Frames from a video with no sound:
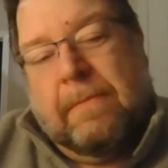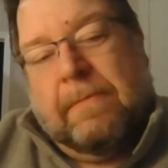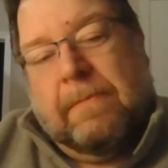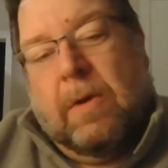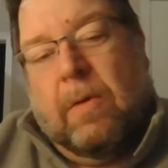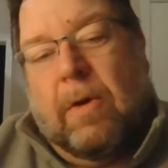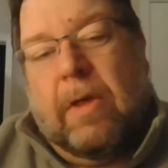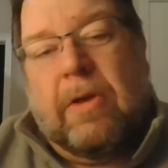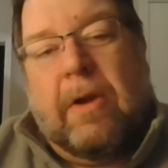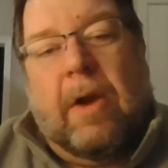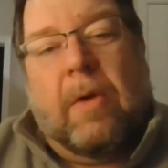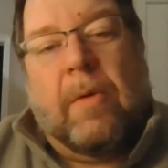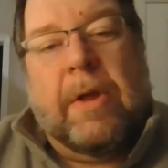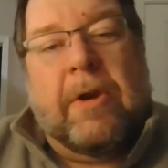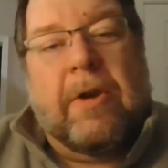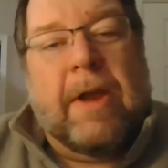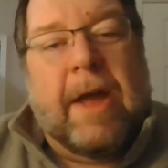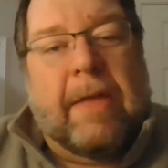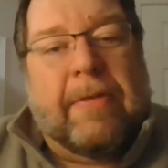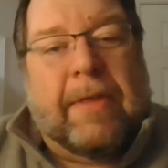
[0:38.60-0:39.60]
whether I win
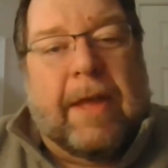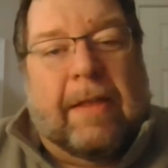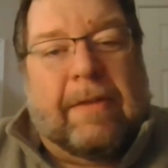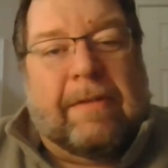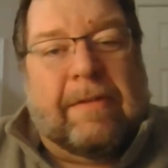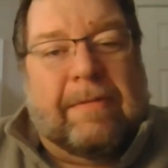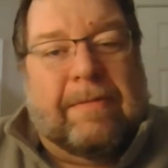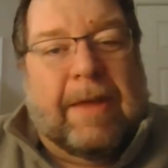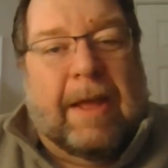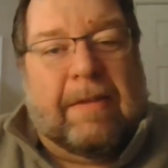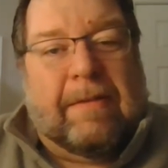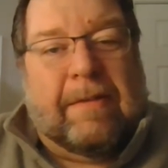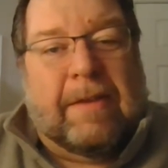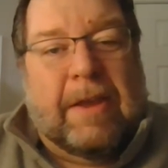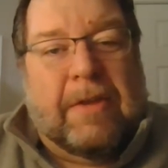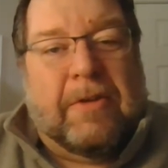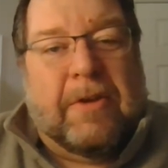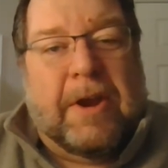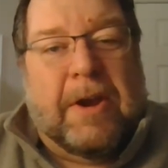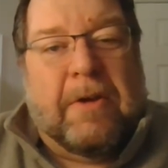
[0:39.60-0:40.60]
or not, that's
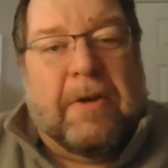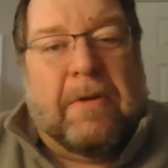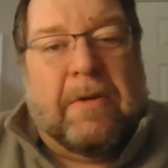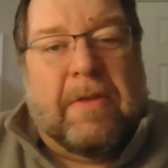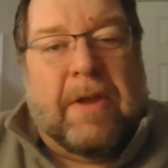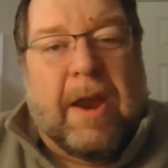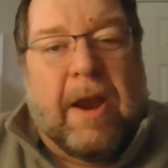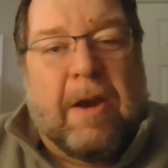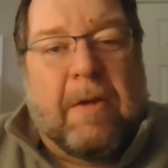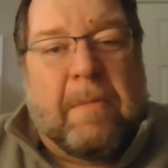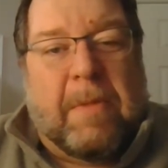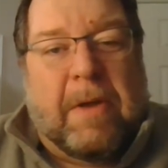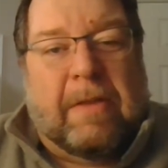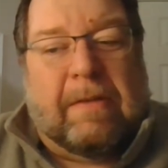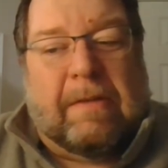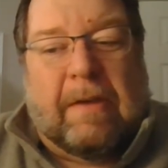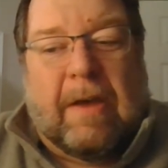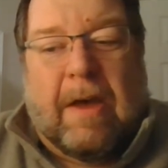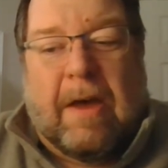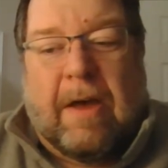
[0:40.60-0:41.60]
neither here nor there,
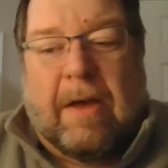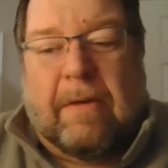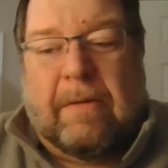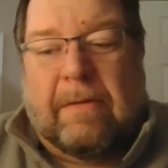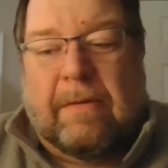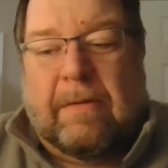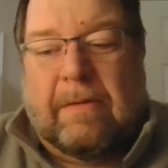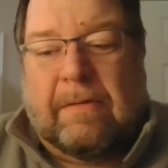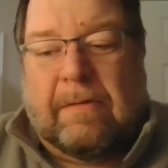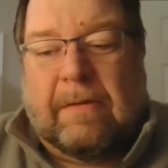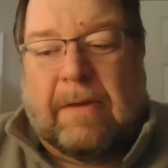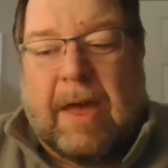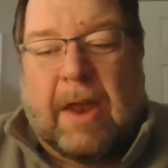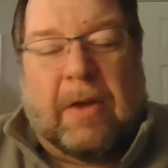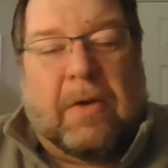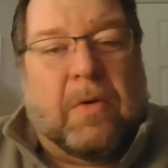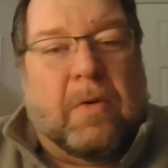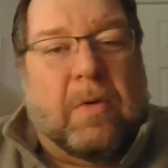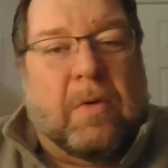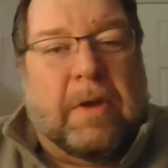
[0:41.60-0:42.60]
but it's kind
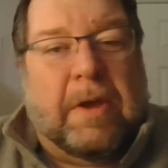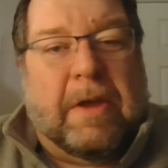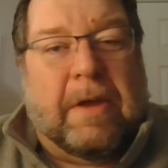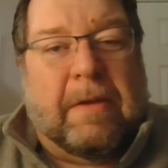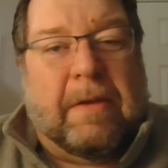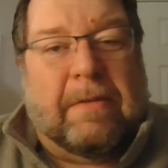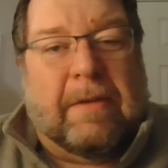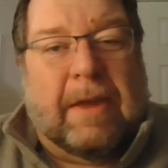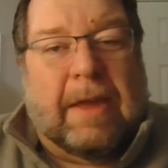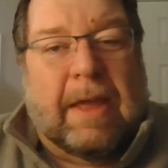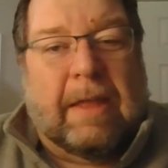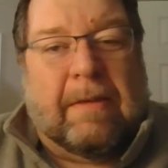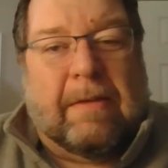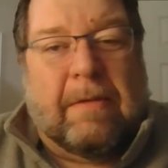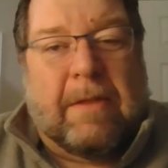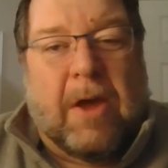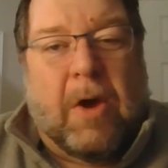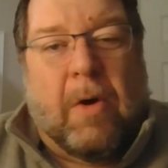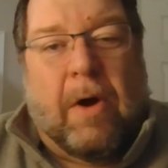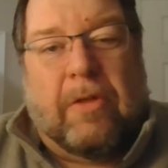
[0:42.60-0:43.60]
of cool to get to
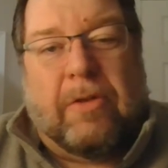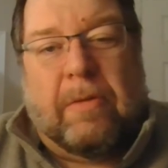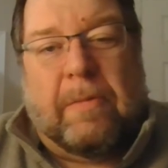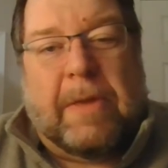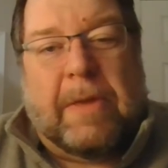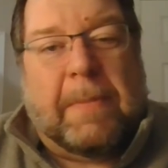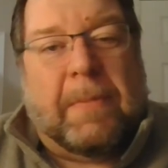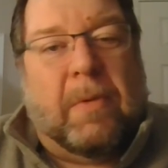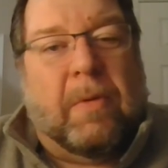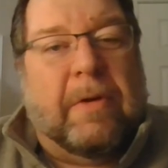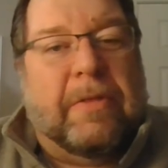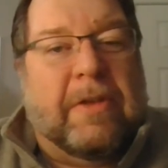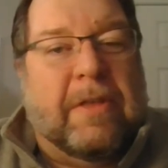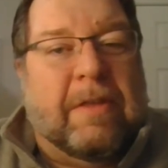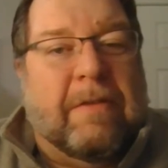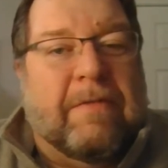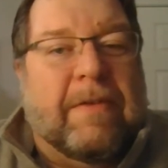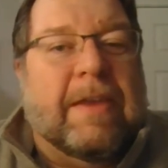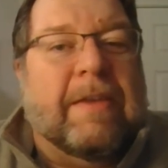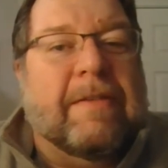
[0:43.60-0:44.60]
know other people within
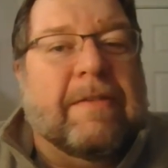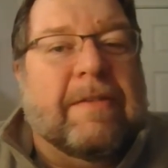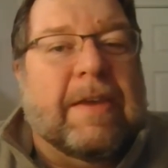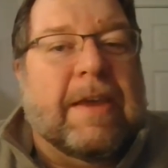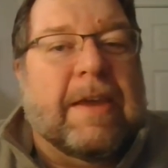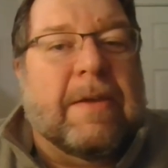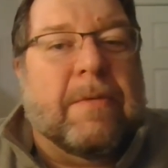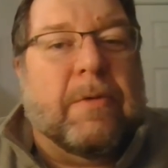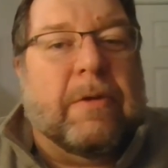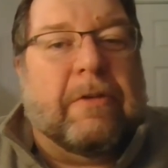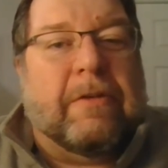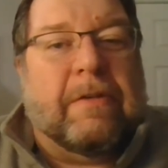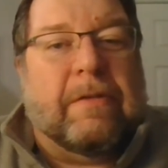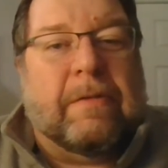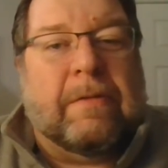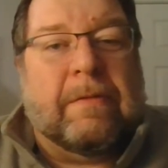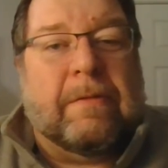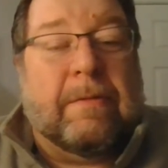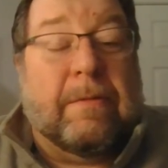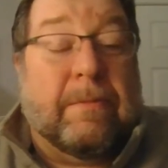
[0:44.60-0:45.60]
the VC, which
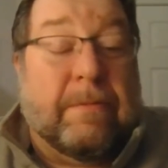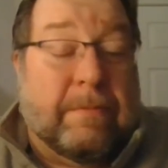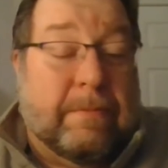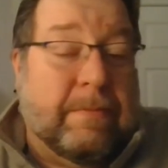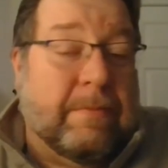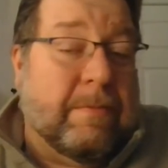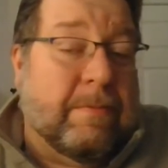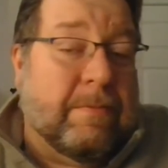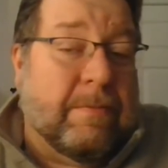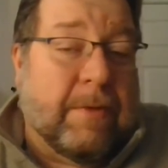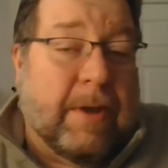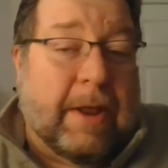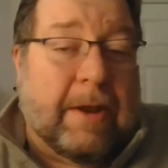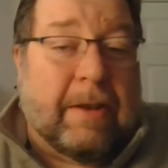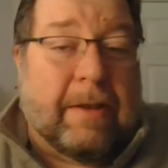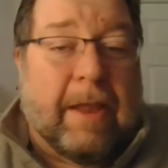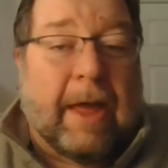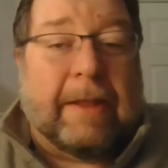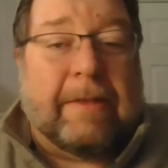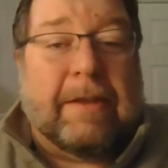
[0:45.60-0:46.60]
is what
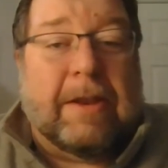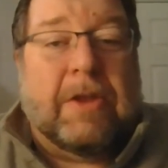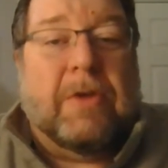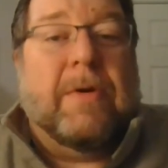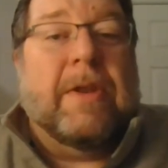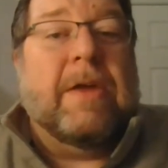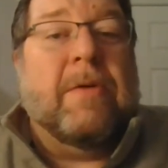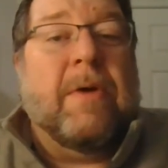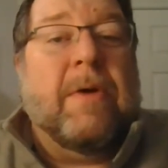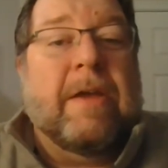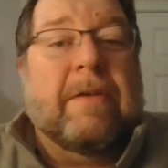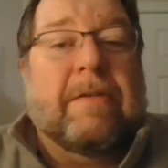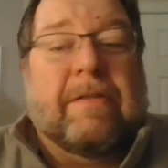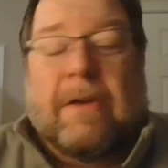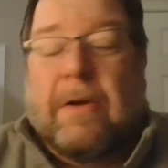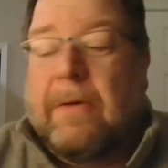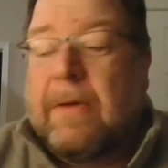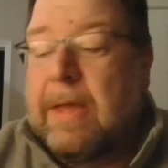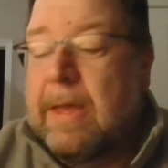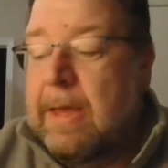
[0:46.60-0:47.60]
I'd like to do anyway.
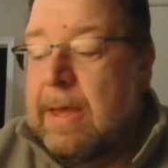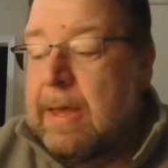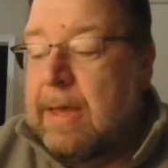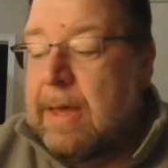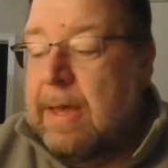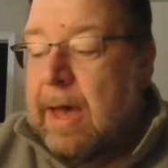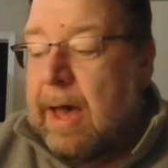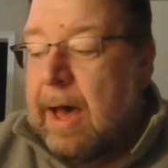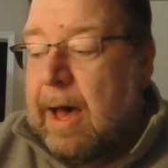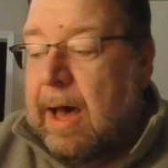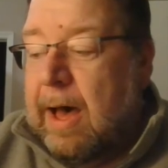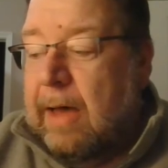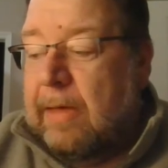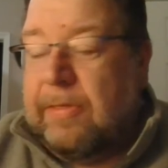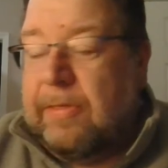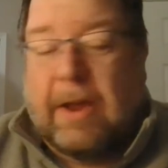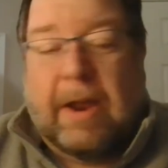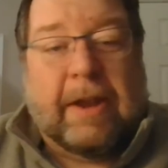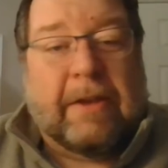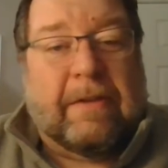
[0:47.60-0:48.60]
So I
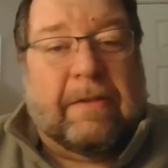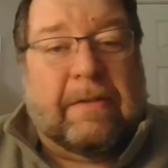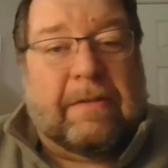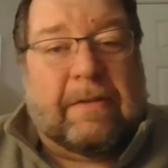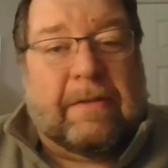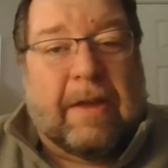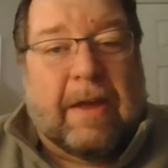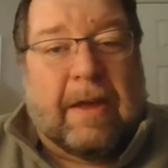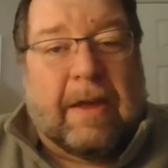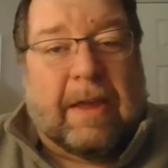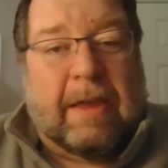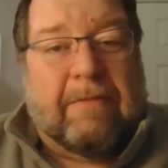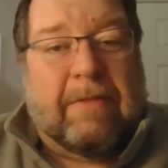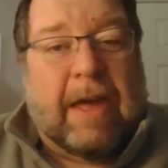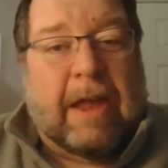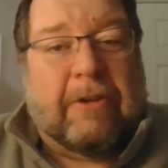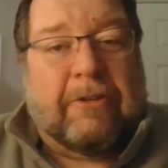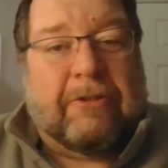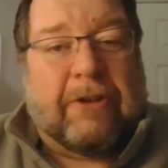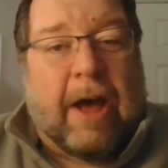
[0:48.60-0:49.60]
thought I'd just give
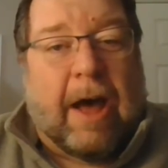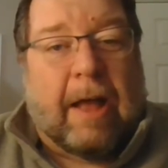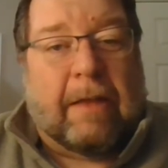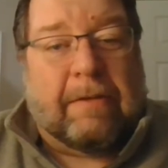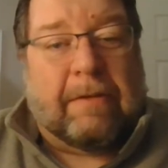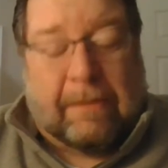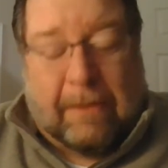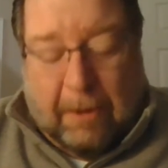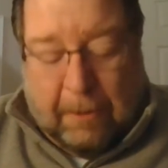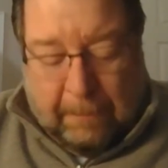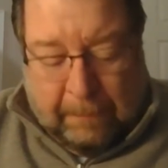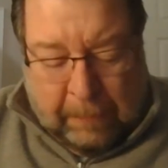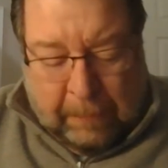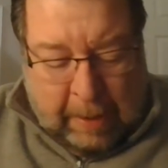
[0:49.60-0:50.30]
that a shot. So